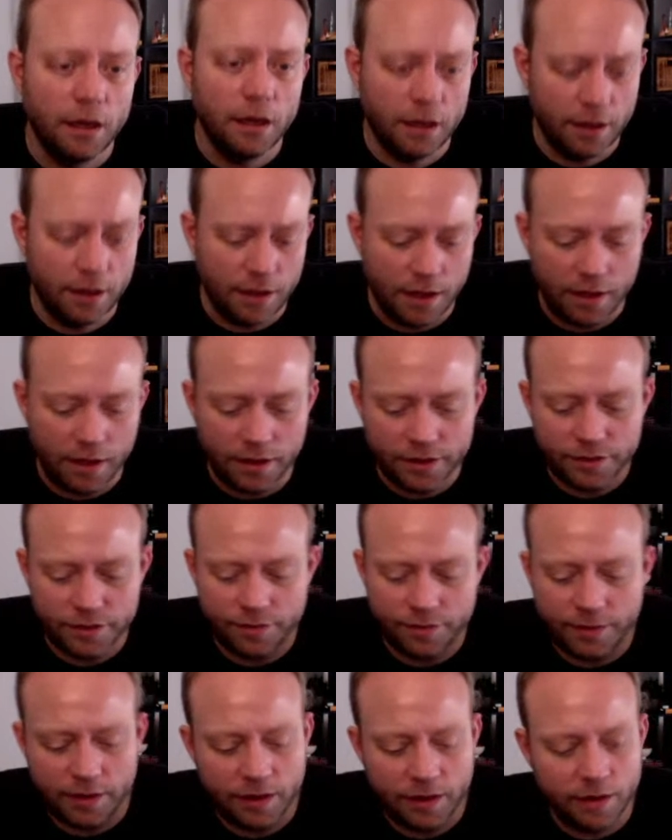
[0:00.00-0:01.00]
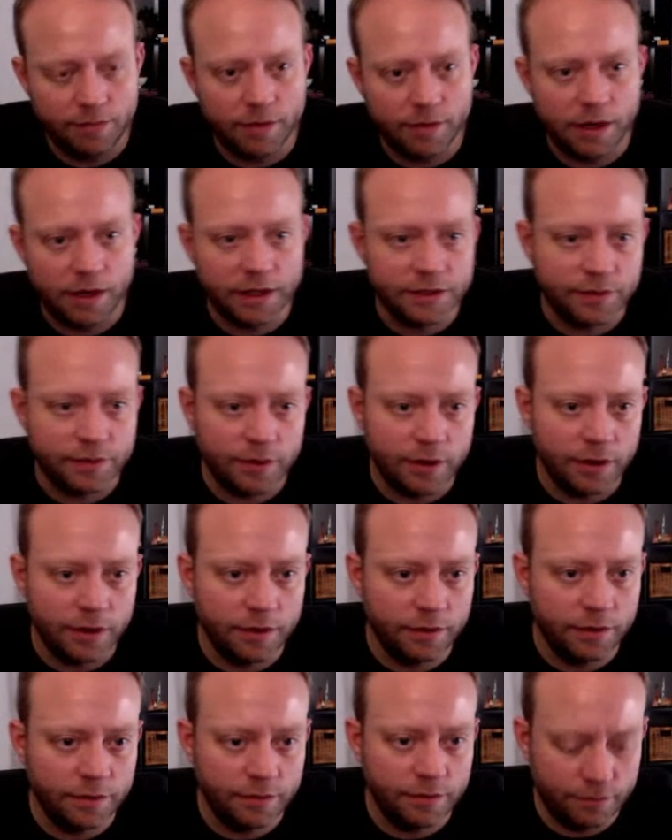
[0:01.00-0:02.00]
then this would be minus
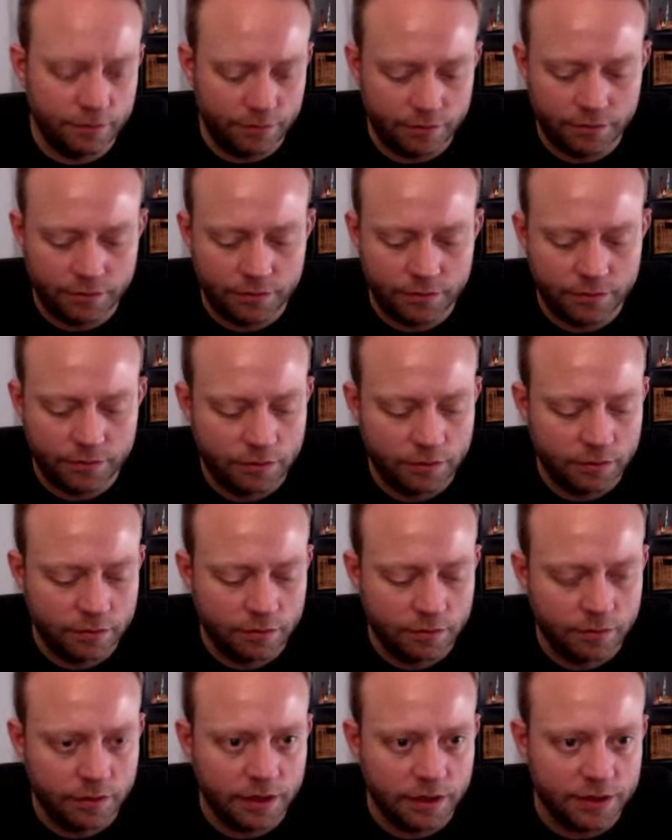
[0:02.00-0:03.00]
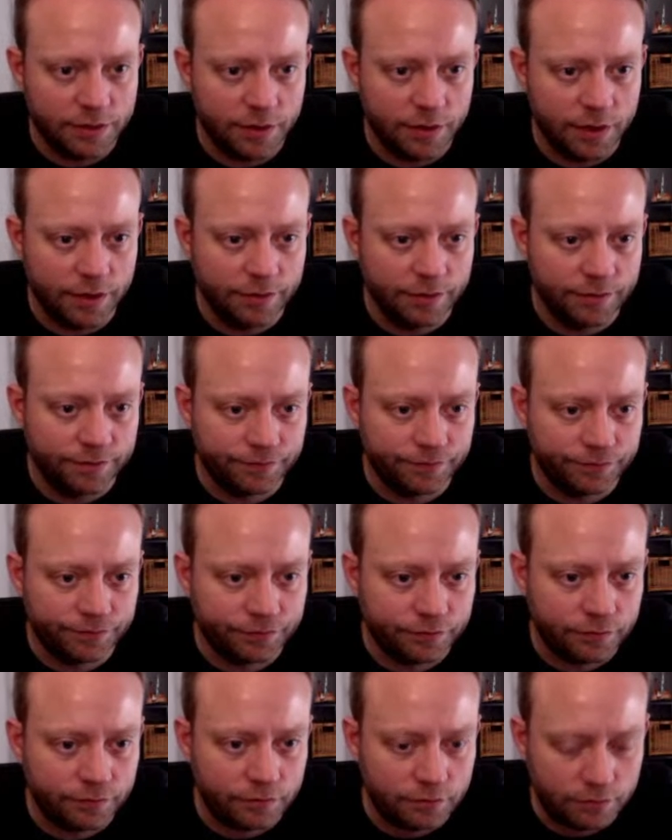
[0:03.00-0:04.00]
1, plus 1,
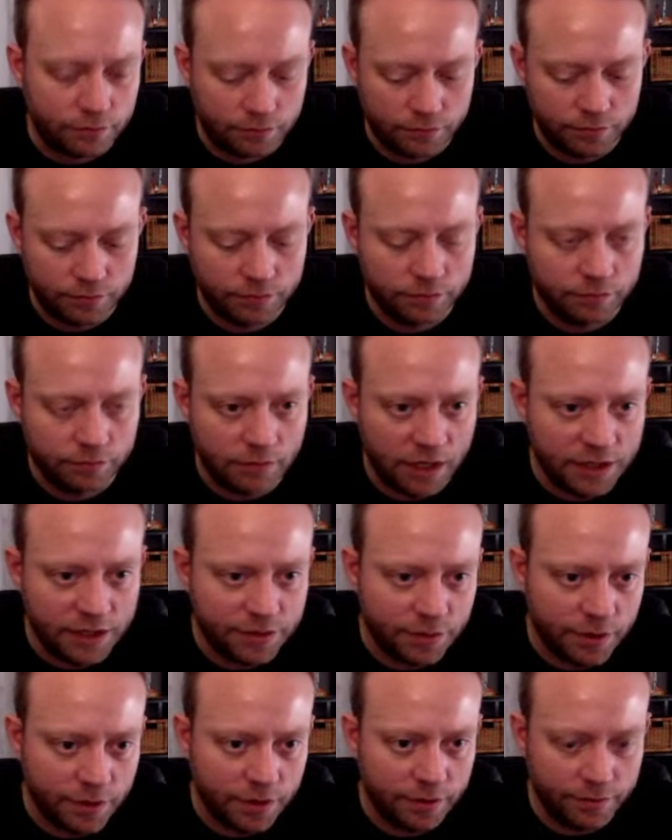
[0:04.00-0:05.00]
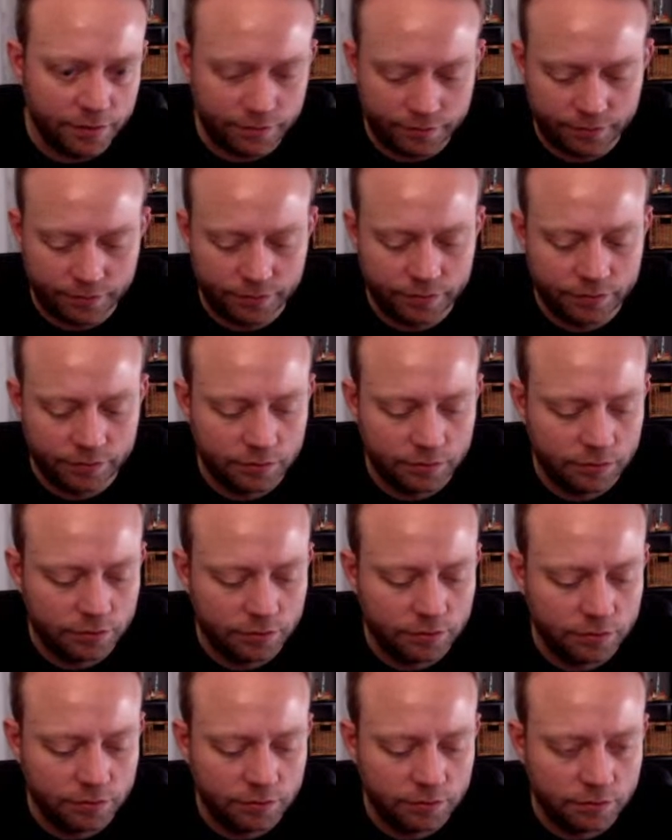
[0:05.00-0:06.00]
minus 1,
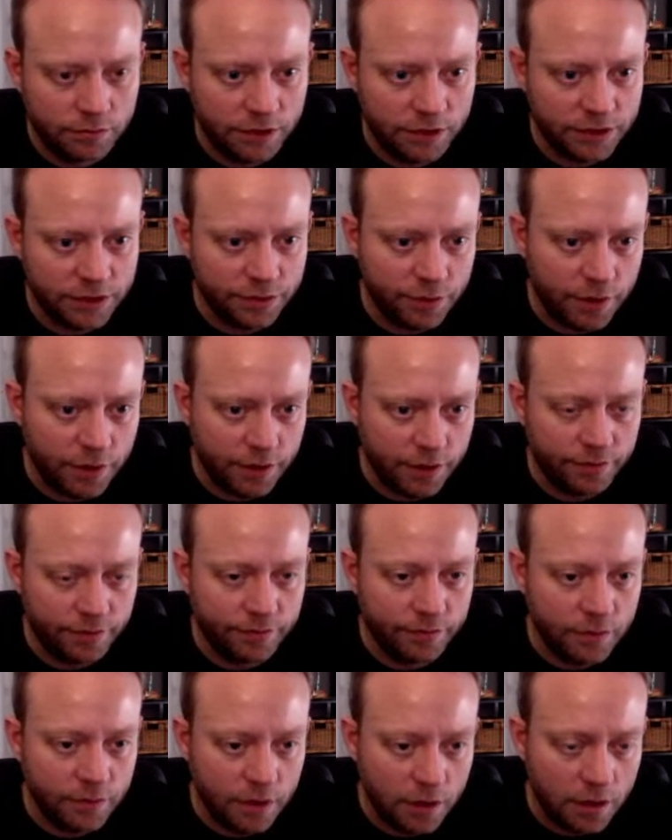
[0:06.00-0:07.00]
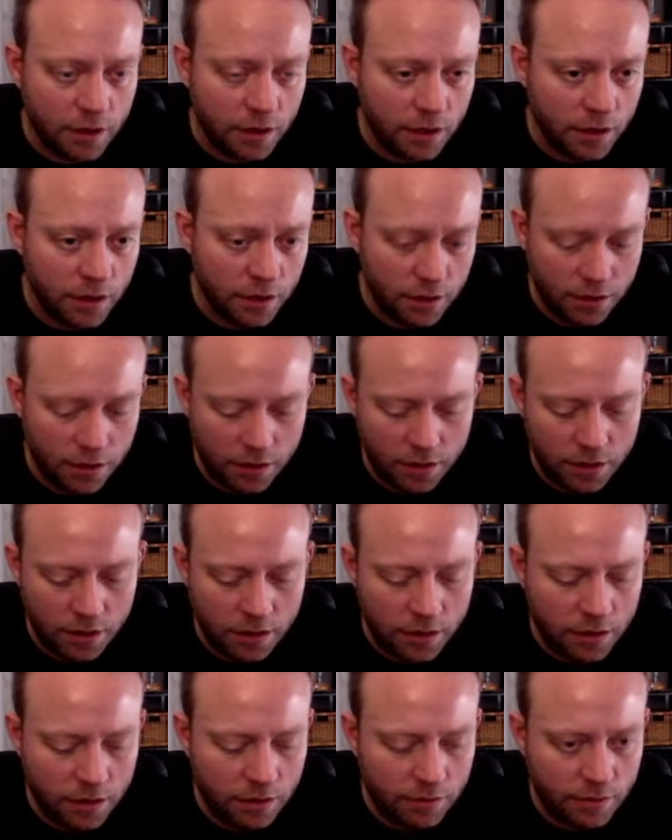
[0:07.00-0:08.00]
plus 1,
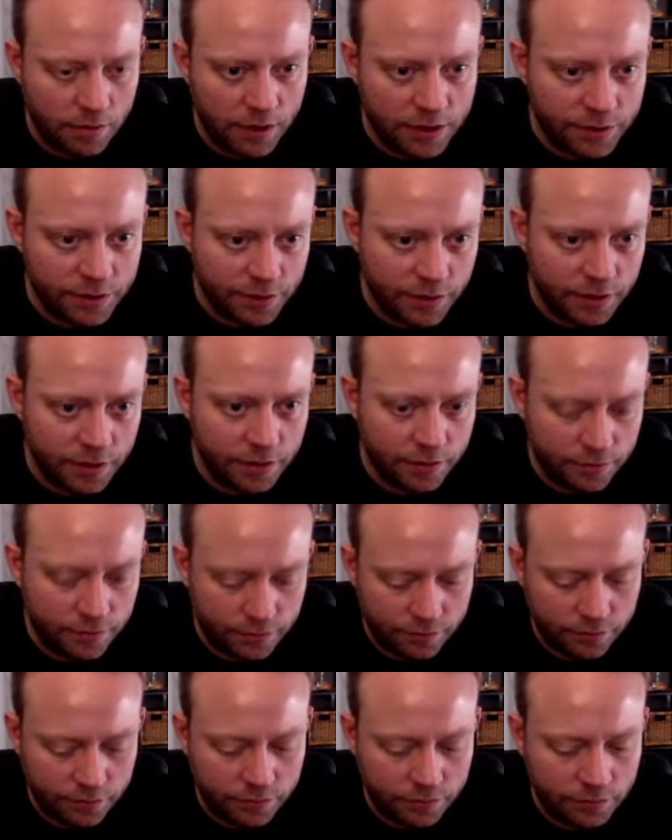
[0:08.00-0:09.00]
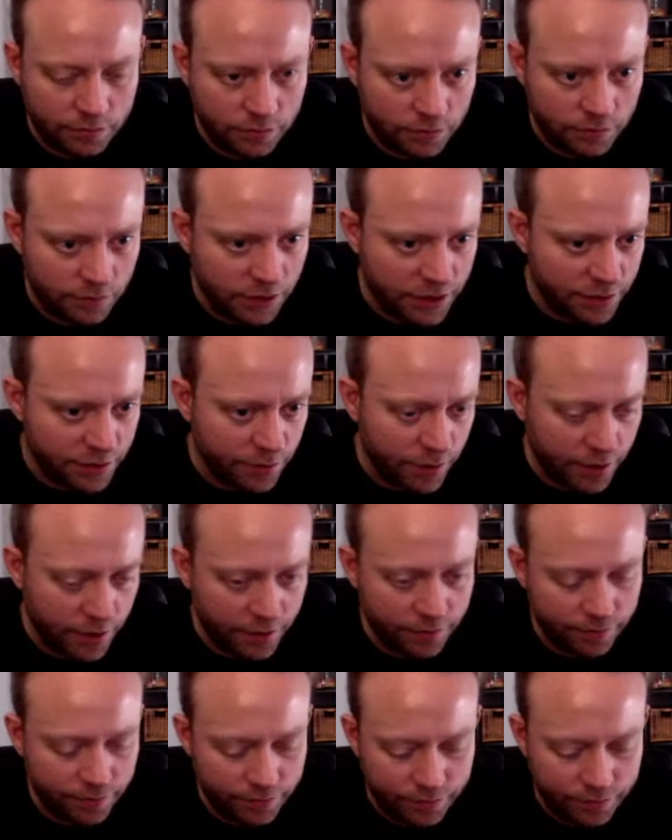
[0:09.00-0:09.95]
minus 1, plus 1.